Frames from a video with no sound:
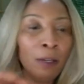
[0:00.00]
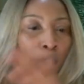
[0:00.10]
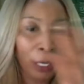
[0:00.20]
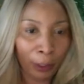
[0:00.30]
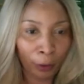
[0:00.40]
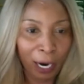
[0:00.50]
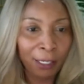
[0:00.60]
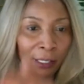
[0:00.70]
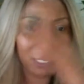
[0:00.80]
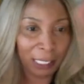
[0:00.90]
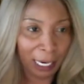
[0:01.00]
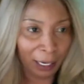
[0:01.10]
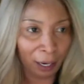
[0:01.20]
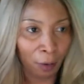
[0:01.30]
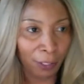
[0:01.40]
we're trying to take
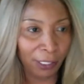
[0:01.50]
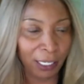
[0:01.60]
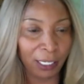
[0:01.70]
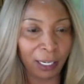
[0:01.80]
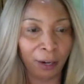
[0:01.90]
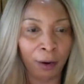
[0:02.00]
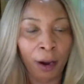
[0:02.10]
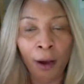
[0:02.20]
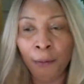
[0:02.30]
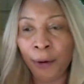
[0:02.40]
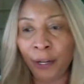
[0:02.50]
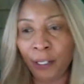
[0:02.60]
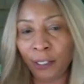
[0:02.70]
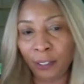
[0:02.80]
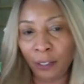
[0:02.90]
our skincare
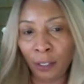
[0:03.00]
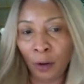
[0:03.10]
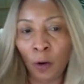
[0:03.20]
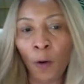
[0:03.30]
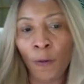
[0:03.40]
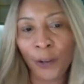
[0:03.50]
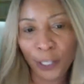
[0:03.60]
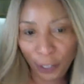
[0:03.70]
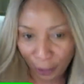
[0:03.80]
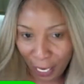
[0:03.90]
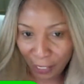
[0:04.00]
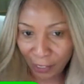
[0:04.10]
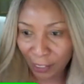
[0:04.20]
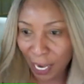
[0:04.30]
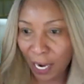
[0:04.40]
products, you know, over to that
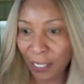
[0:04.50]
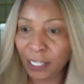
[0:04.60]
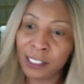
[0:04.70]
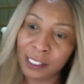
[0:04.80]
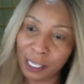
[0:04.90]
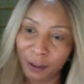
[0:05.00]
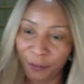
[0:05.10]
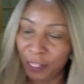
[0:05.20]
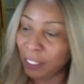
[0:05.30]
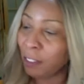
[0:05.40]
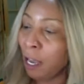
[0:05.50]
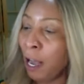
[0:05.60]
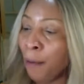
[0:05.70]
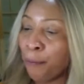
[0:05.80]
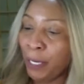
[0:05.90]
side instead of this
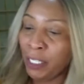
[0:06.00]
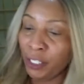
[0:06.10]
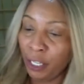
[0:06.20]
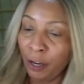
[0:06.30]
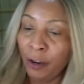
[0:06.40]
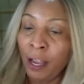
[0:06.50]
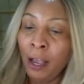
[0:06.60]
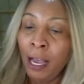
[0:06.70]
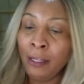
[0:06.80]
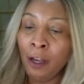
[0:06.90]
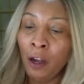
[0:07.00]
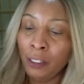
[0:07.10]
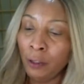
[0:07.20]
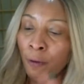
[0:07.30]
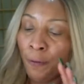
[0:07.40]
um, page here. And
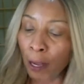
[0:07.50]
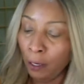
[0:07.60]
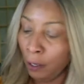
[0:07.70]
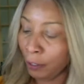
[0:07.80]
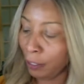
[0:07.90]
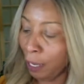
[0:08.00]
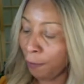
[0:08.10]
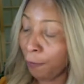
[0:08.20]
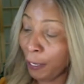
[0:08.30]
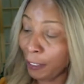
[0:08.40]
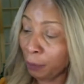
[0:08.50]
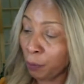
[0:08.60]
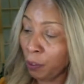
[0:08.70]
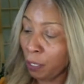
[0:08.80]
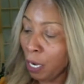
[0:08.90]
also follow us on
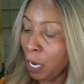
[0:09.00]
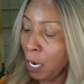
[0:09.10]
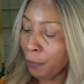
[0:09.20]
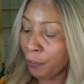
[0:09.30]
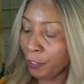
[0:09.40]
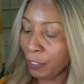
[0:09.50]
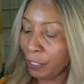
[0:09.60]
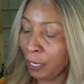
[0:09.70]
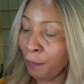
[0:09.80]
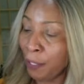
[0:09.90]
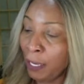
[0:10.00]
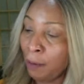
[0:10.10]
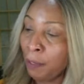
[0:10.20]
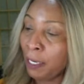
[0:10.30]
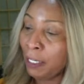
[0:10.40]
Facebook under the same
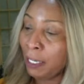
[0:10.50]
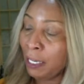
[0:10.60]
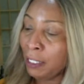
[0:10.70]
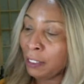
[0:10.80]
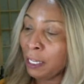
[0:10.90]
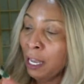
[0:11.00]
name. It is